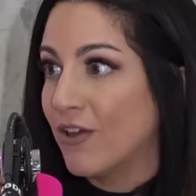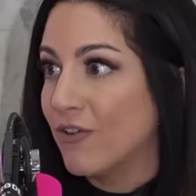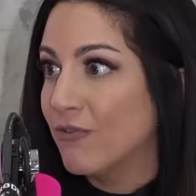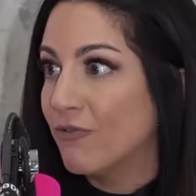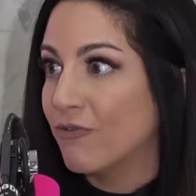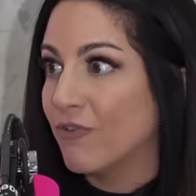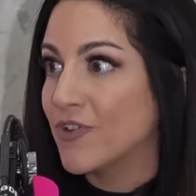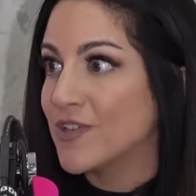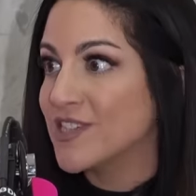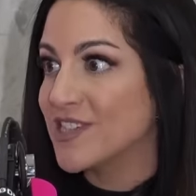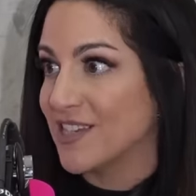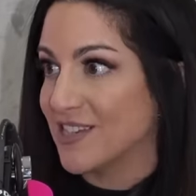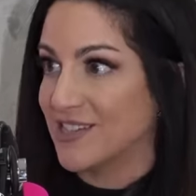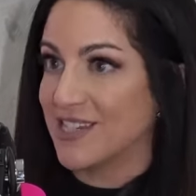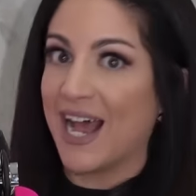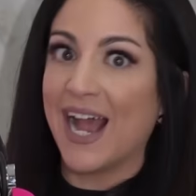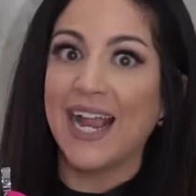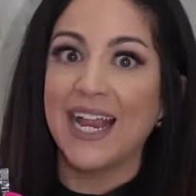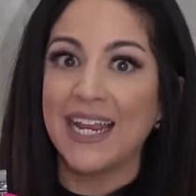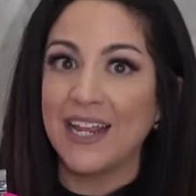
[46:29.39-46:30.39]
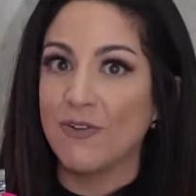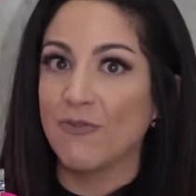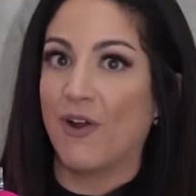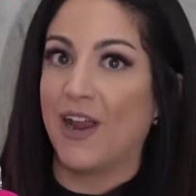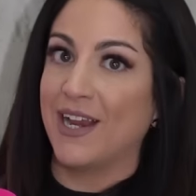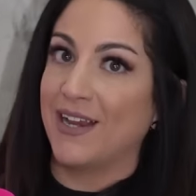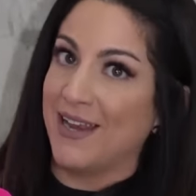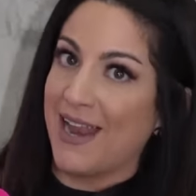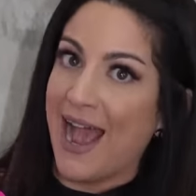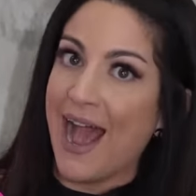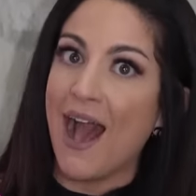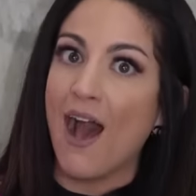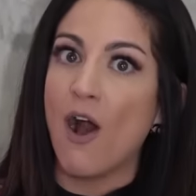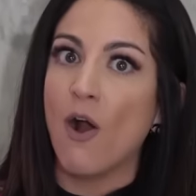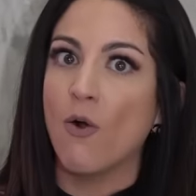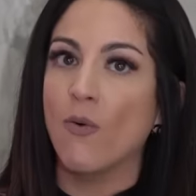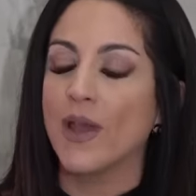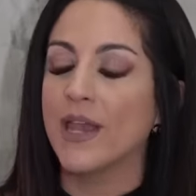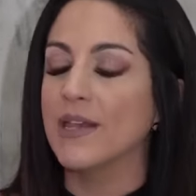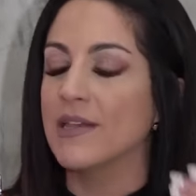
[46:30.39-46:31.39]
of society right
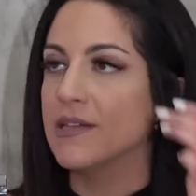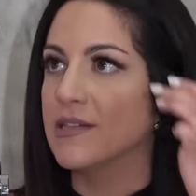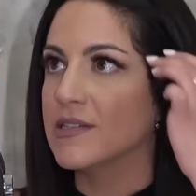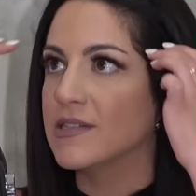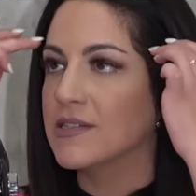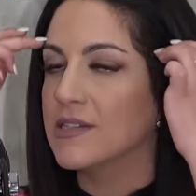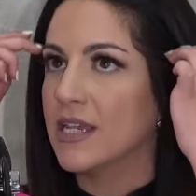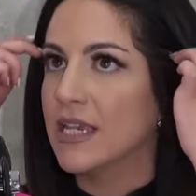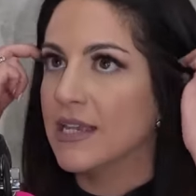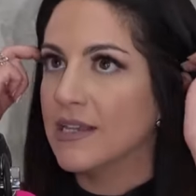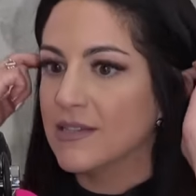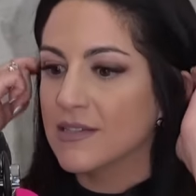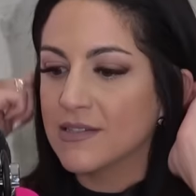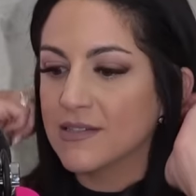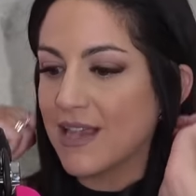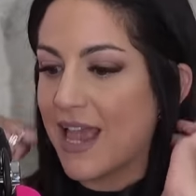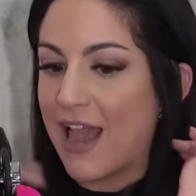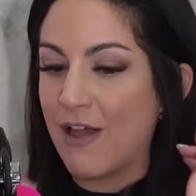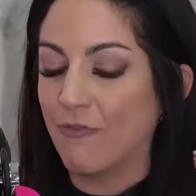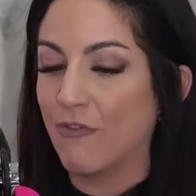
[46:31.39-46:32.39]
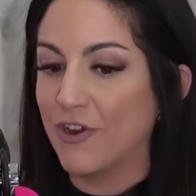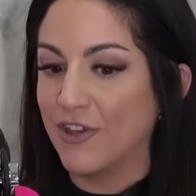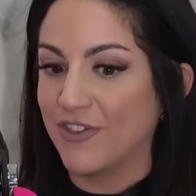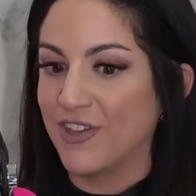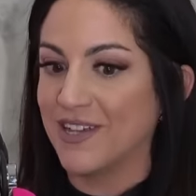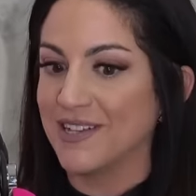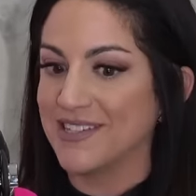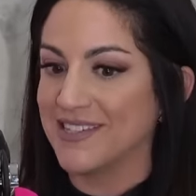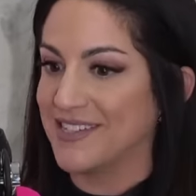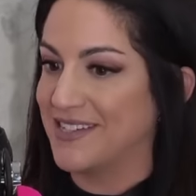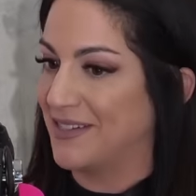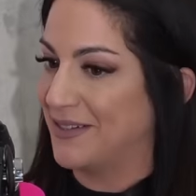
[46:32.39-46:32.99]
now is everything is